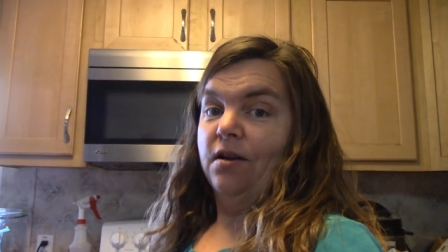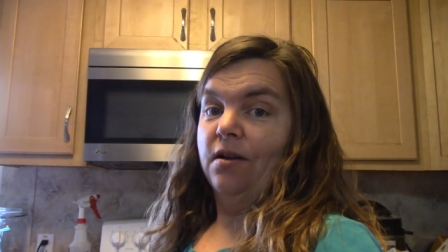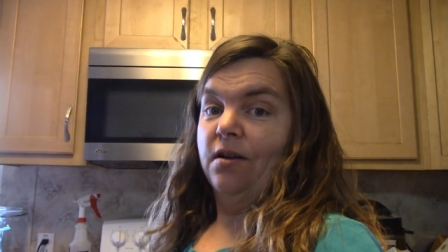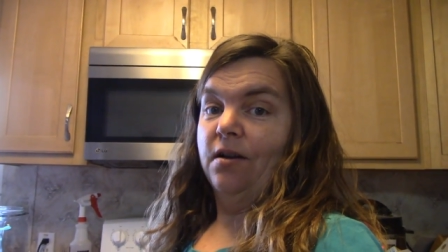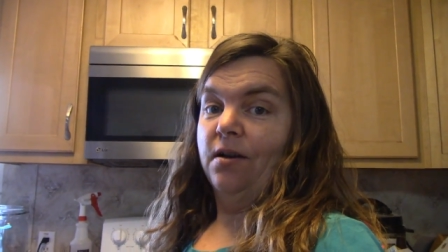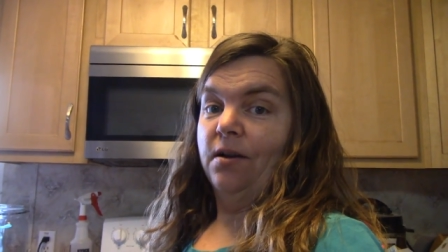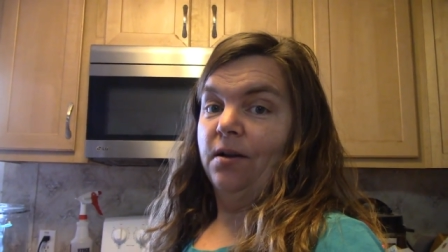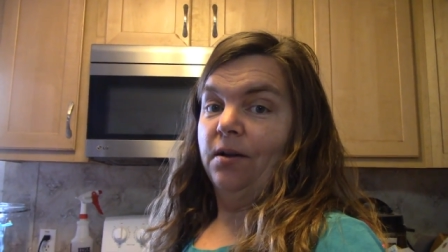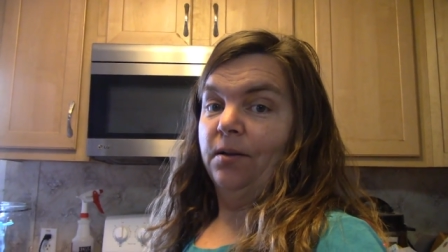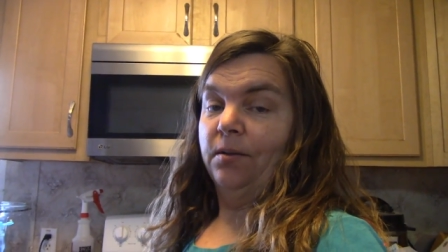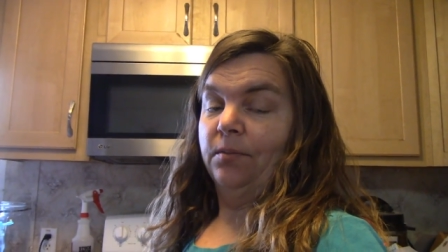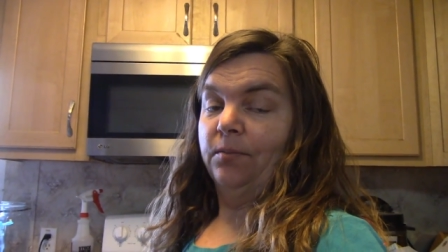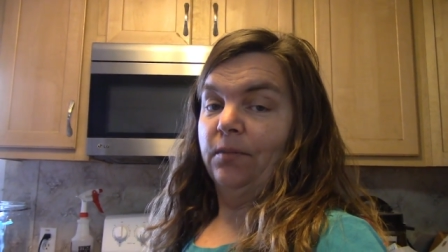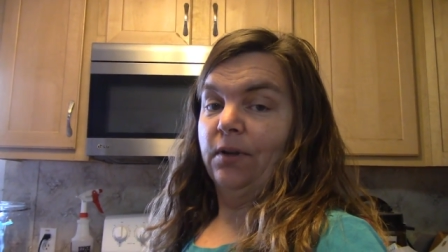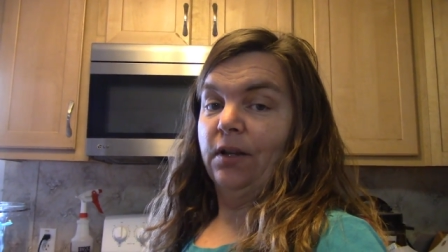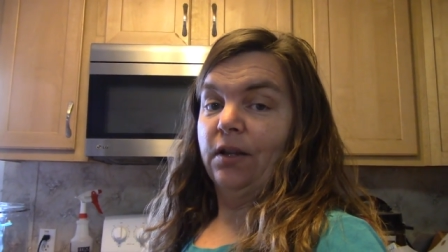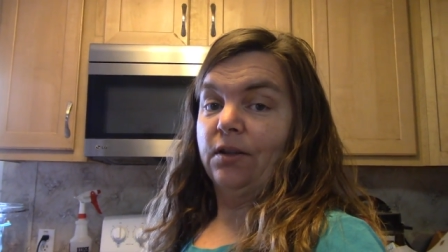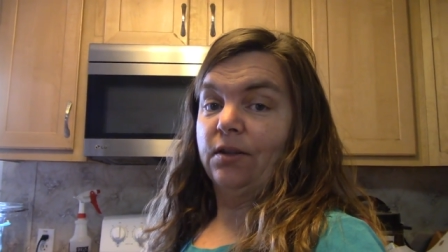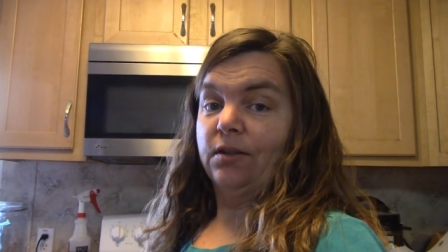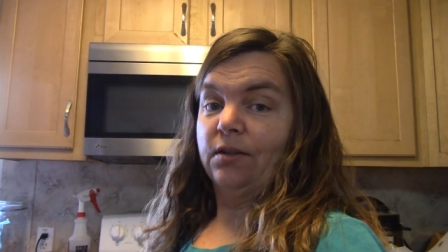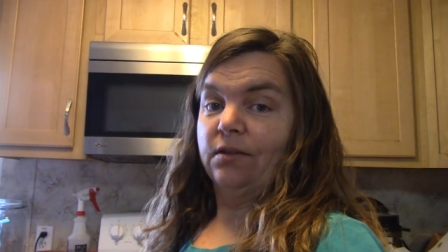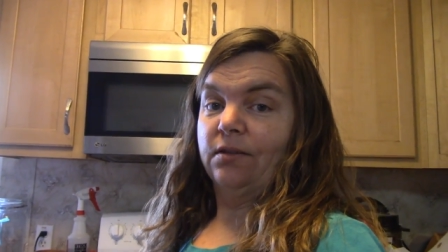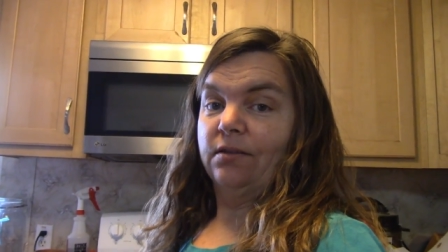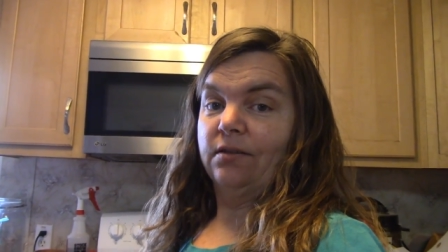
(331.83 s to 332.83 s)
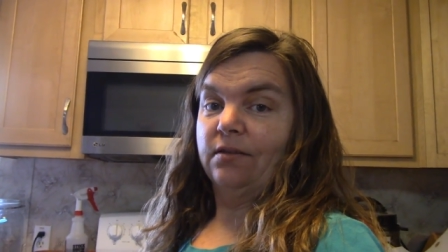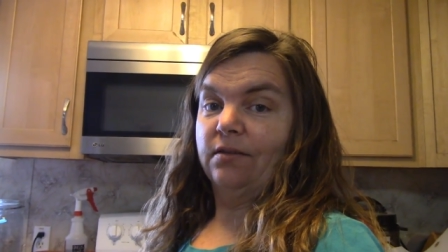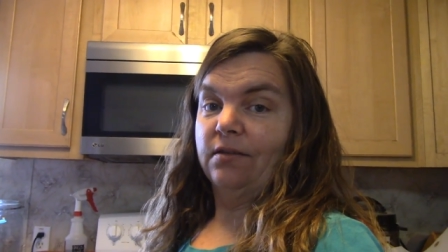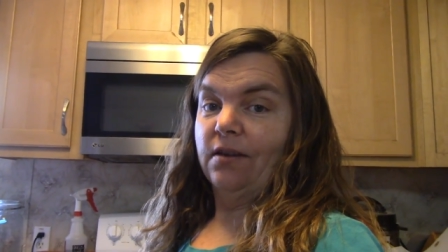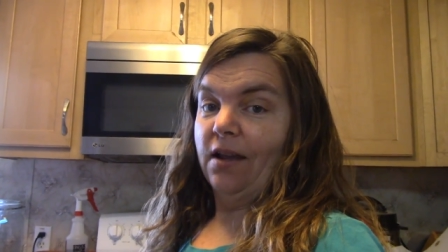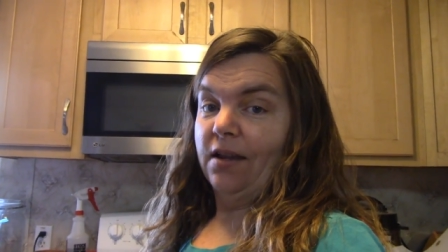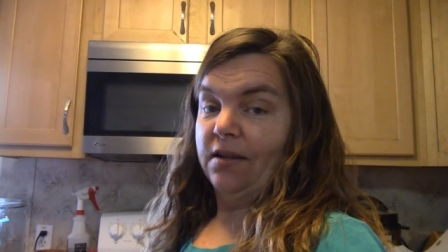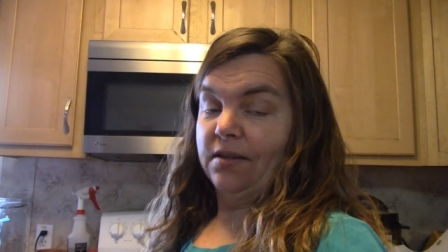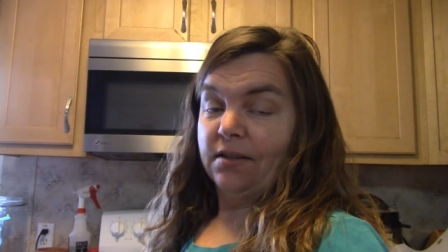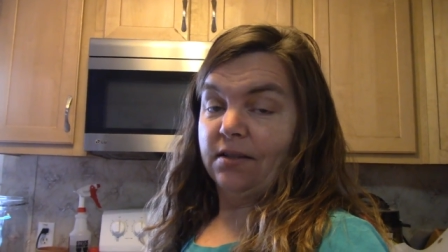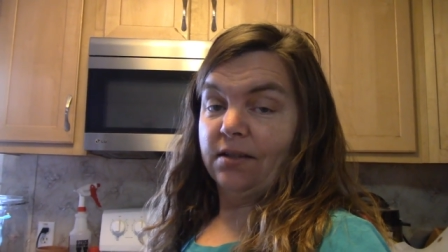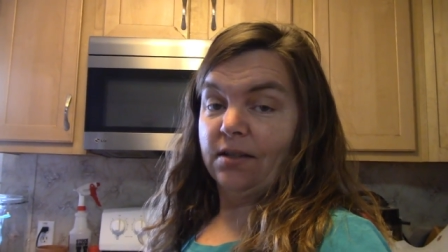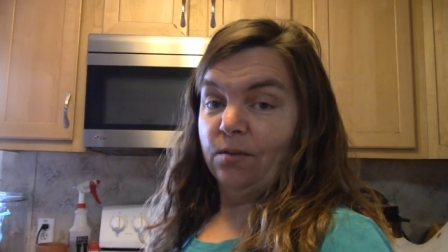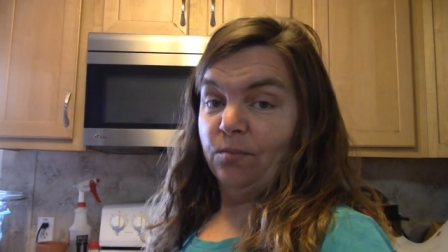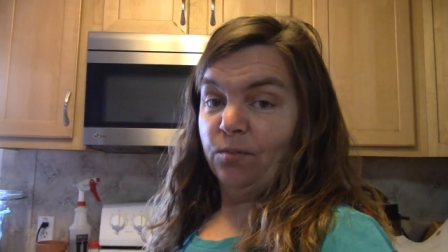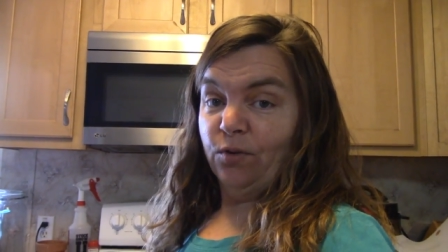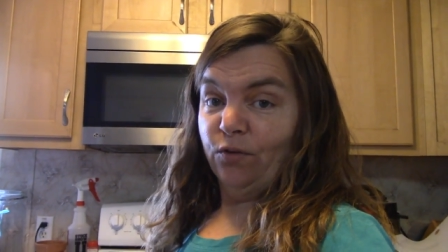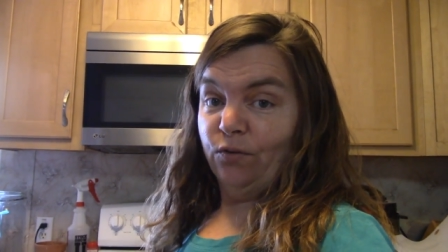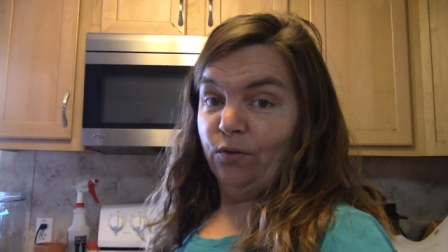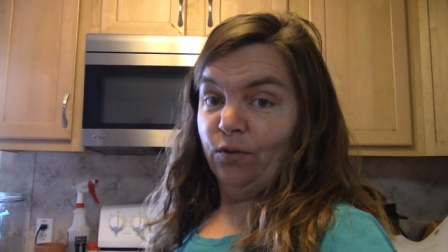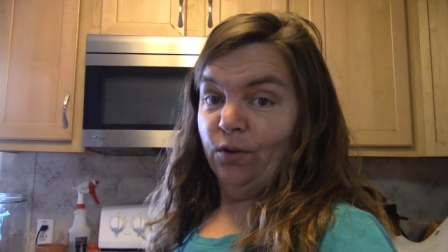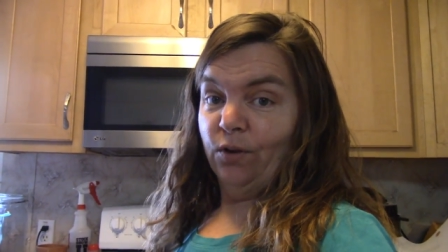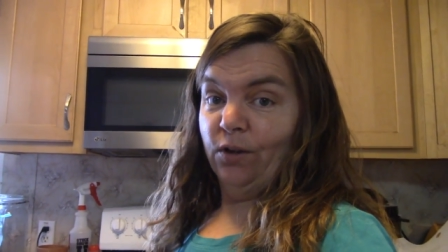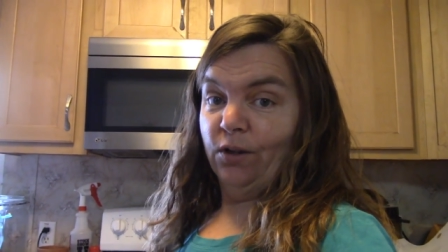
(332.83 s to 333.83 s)
Um, it, as I said
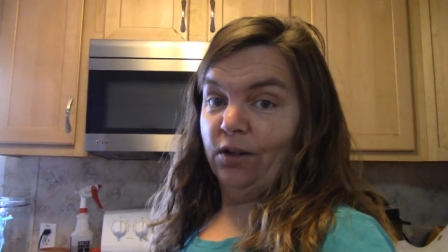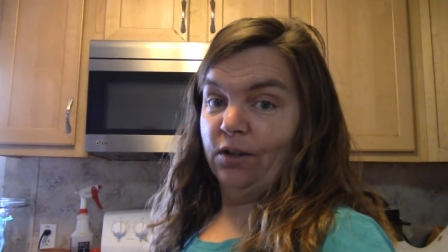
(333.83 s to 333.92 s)
before,